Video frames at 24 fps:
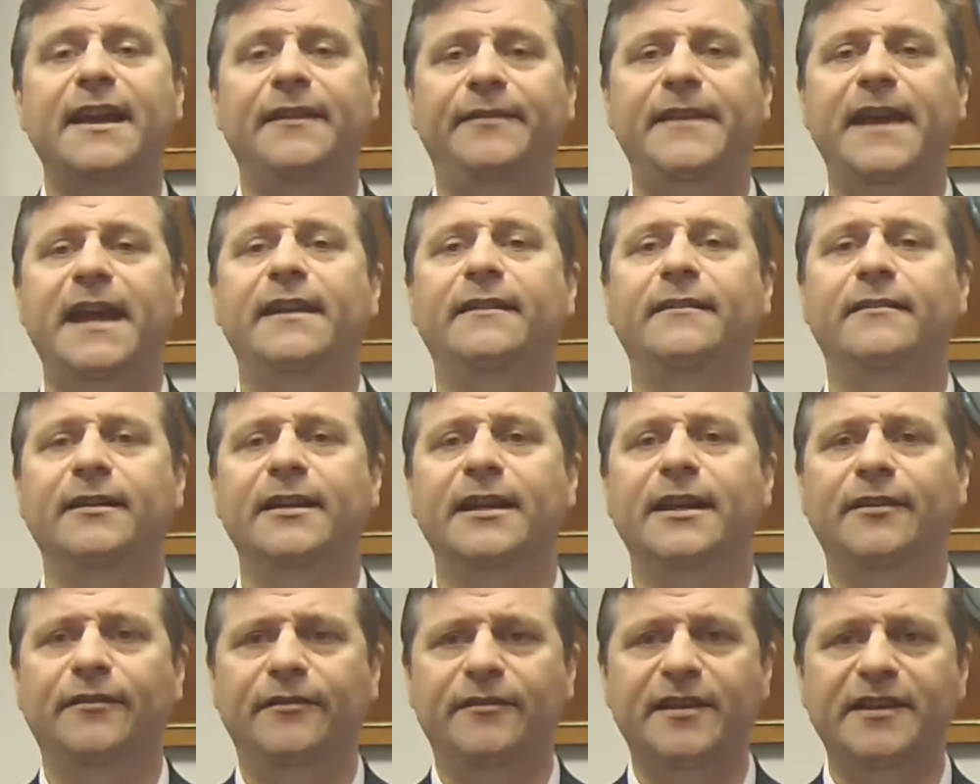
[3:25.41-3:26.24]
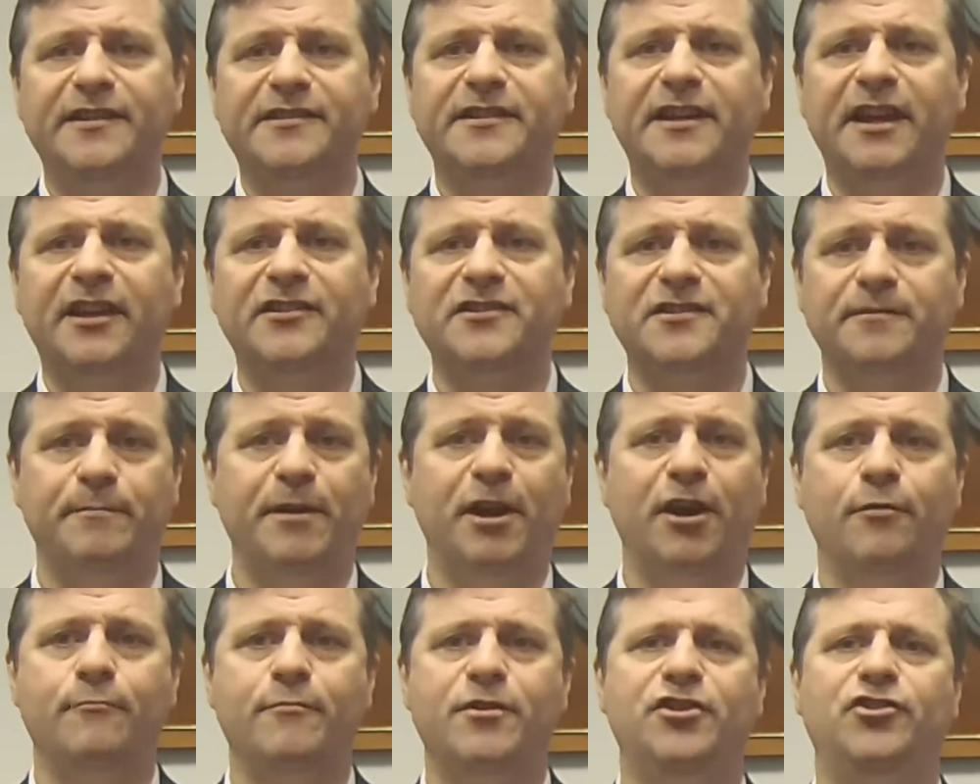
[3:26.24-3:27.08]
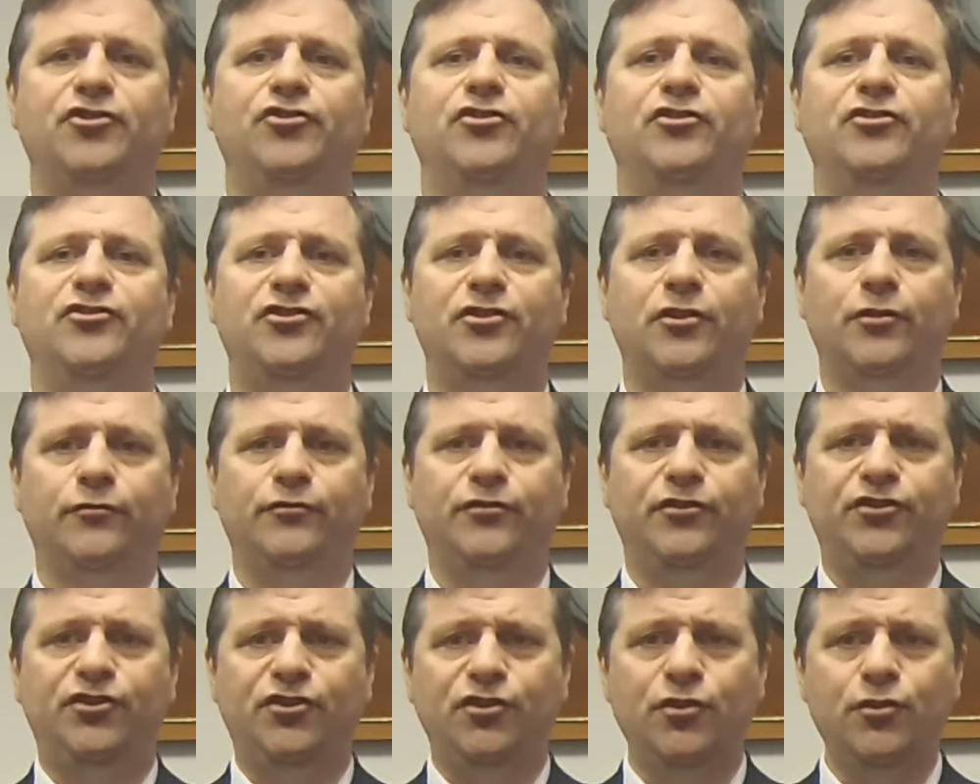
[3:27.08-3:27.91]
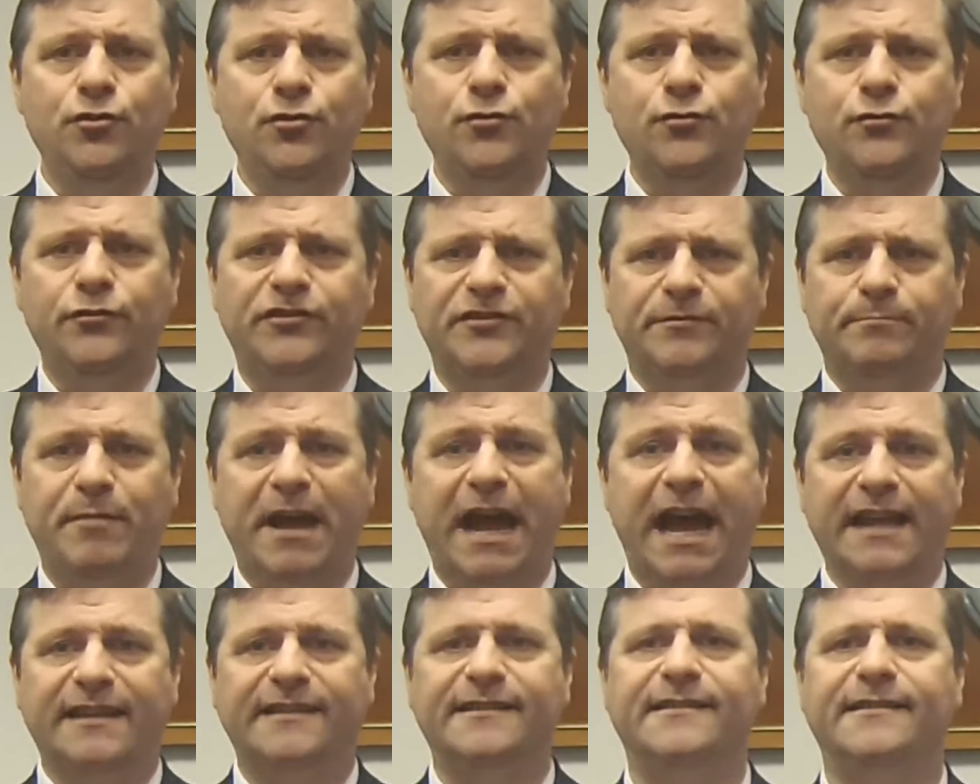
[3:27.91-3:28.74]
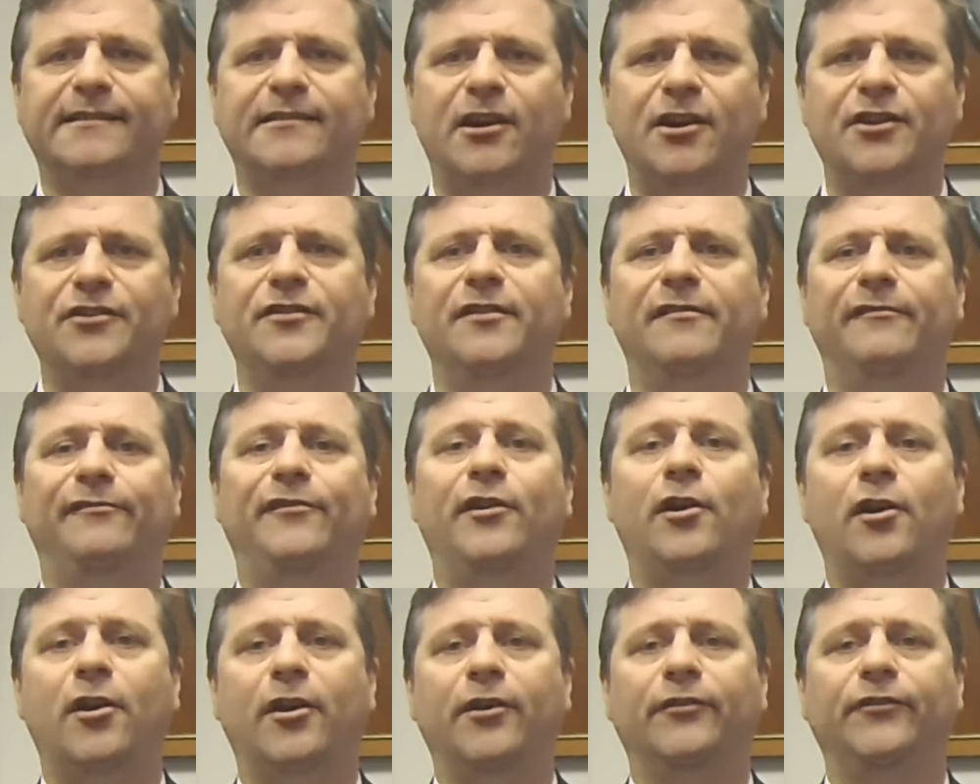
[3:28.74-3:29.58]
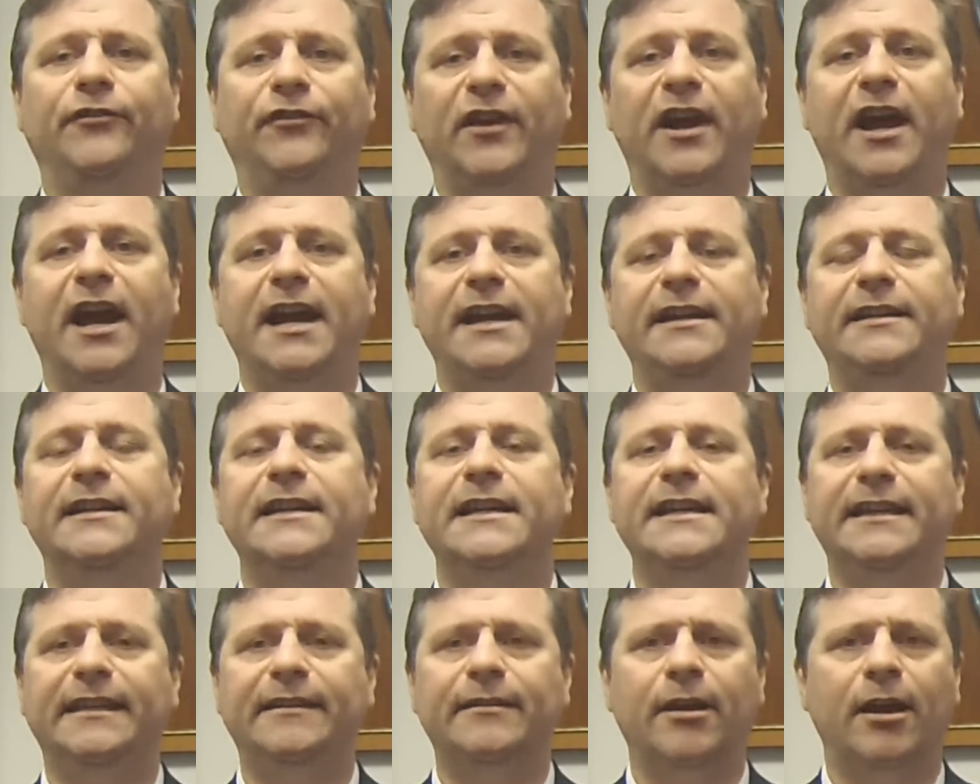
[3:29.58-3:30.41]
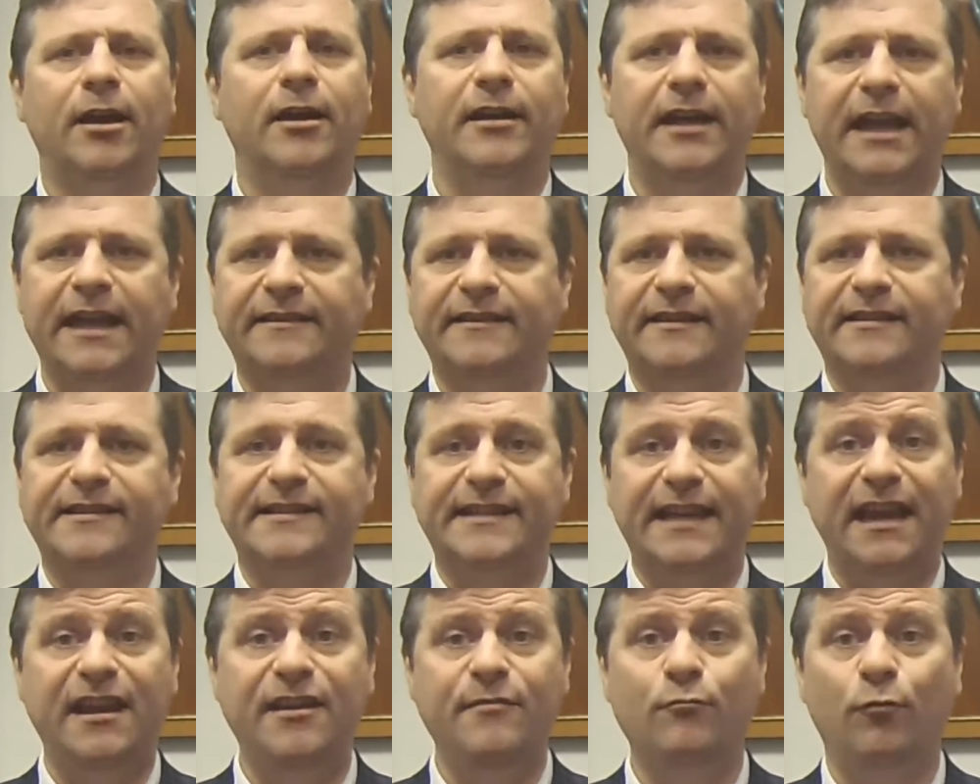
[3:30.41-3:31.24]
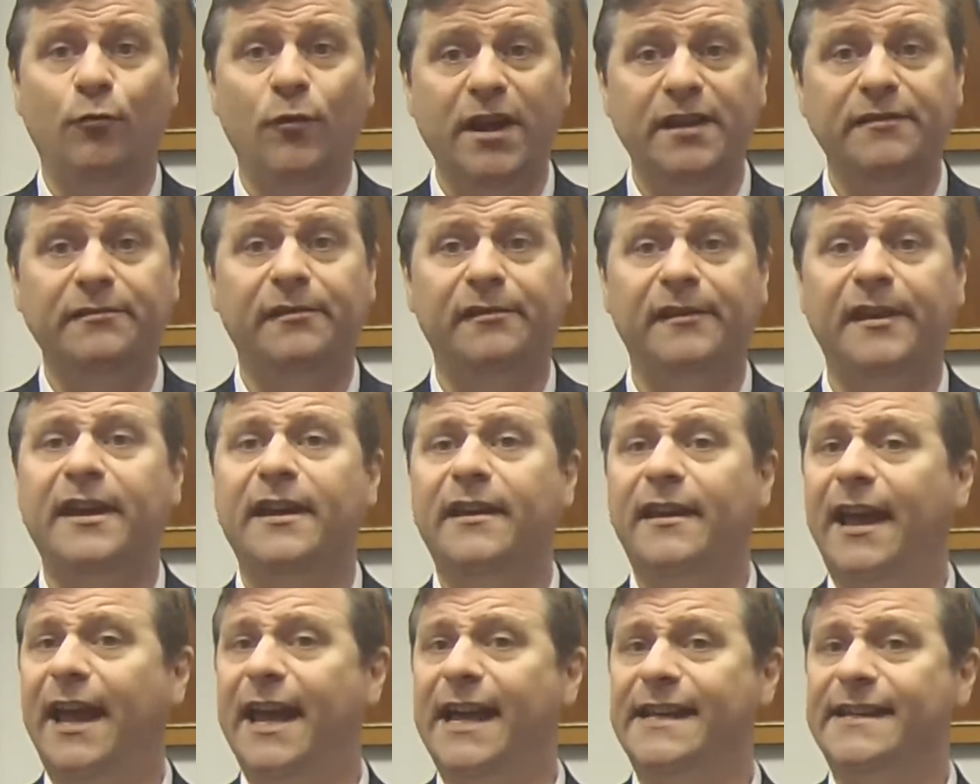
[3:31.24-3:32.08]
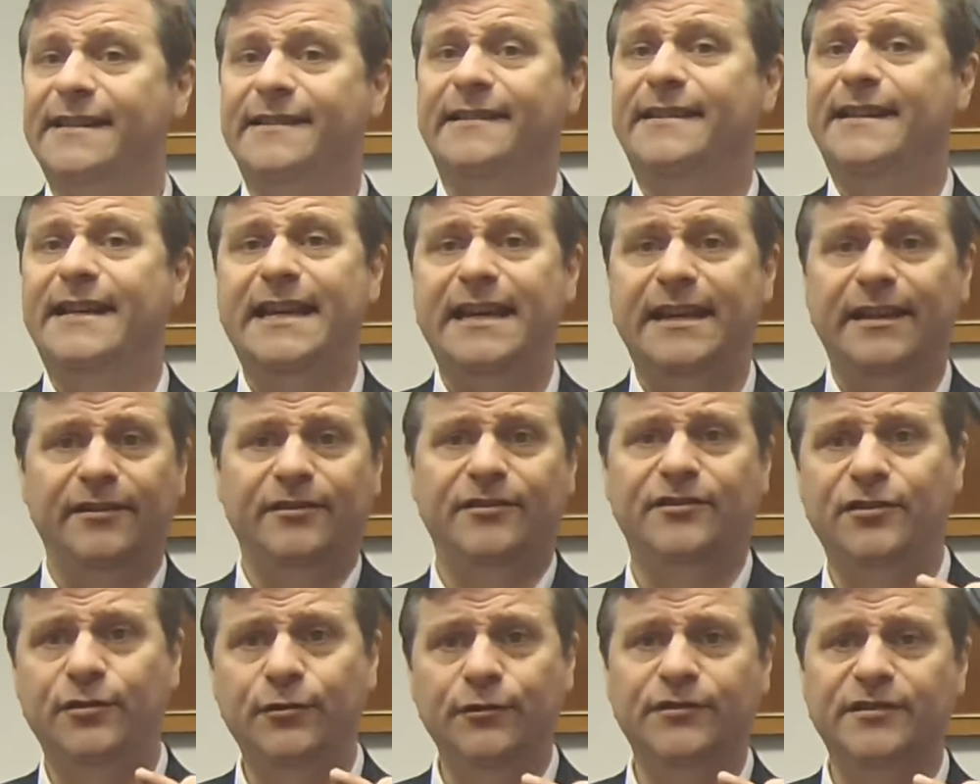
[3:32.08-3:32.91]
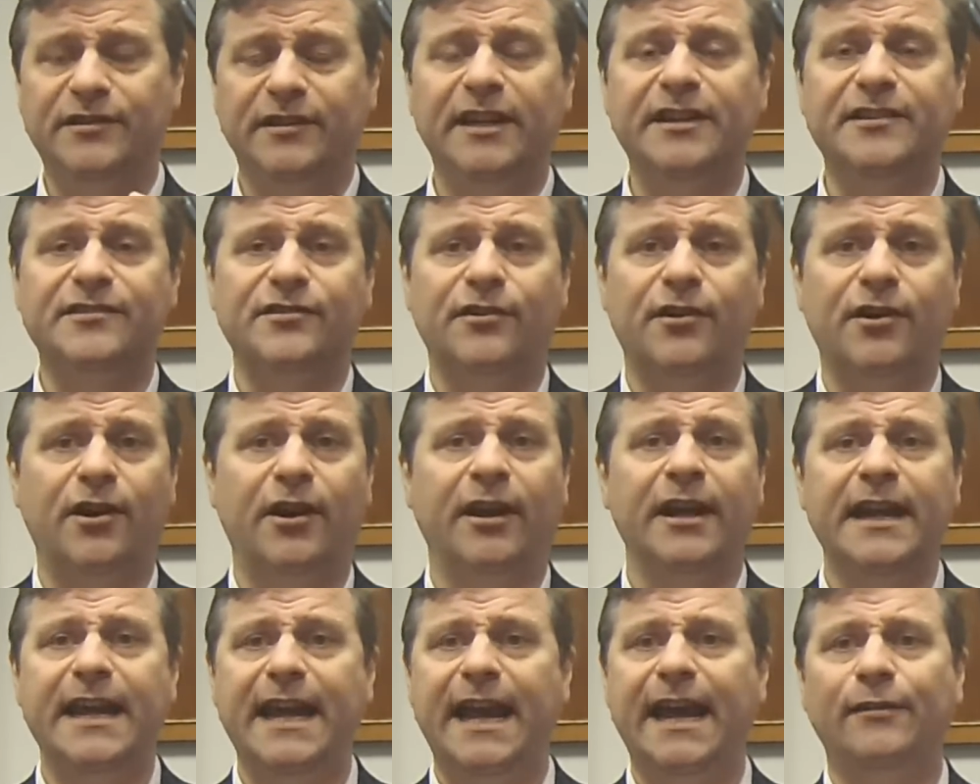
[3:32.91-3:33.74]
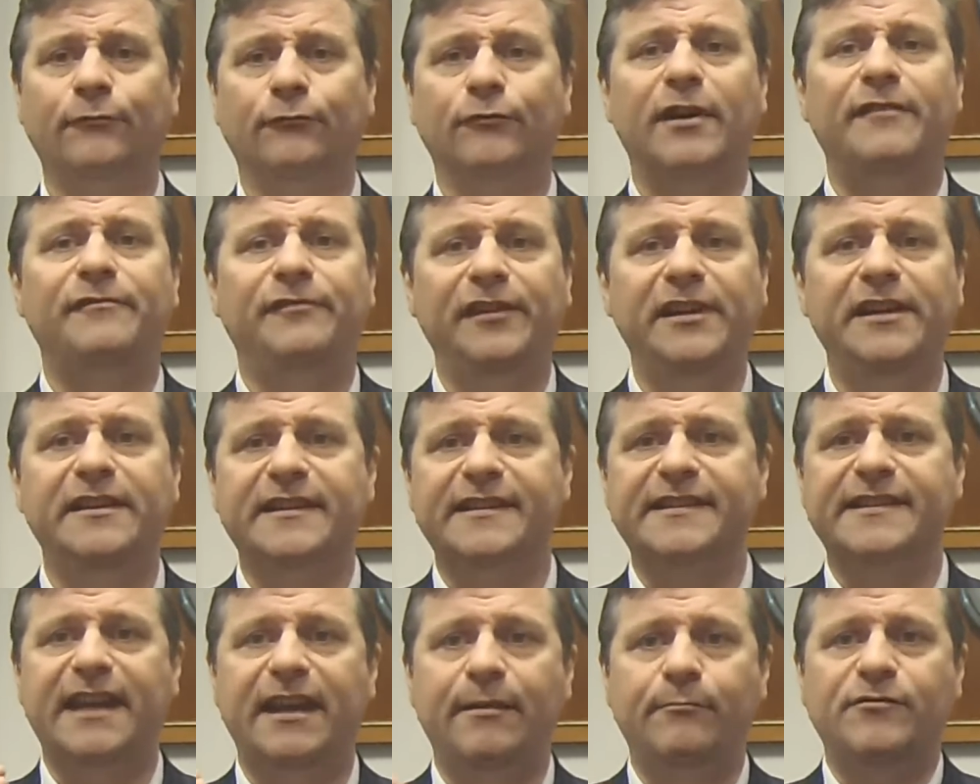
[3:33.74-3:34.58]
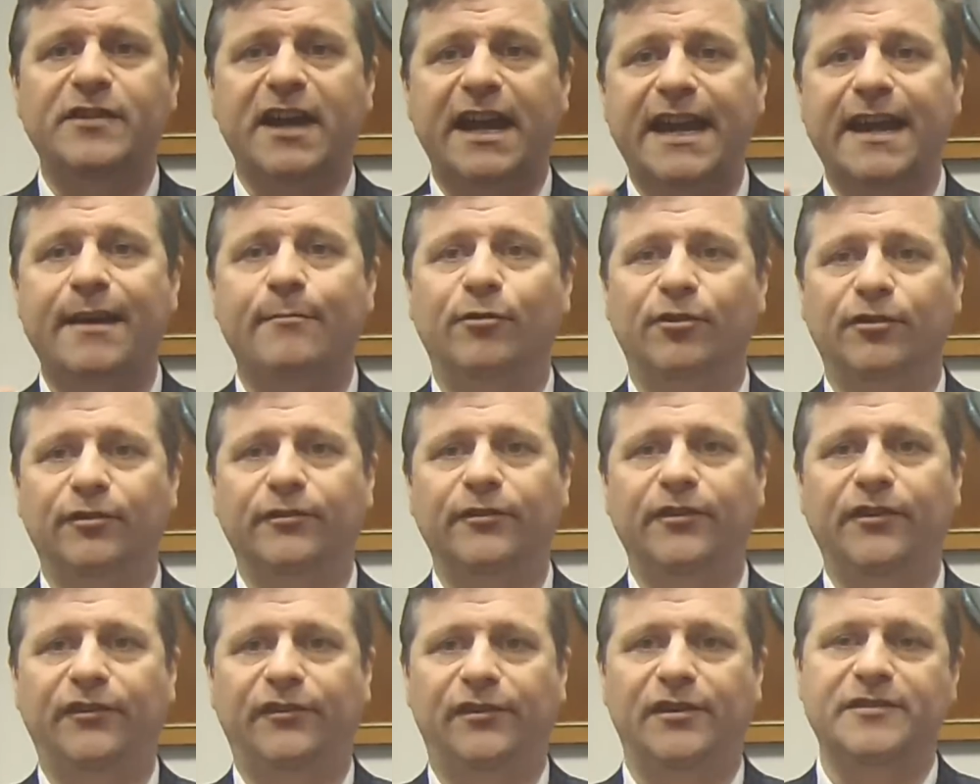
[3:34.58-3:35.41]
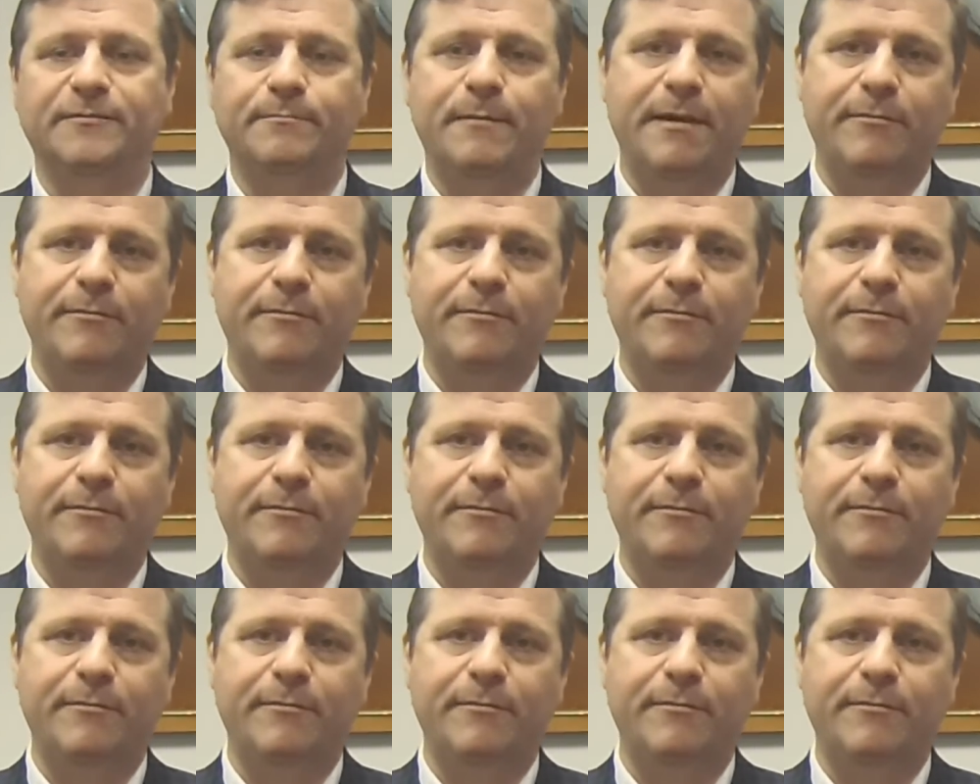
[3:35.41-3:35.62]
then this experiment should show two spots on the far side uh, at the same width as the two slits are and roughly the same diameter of the slits.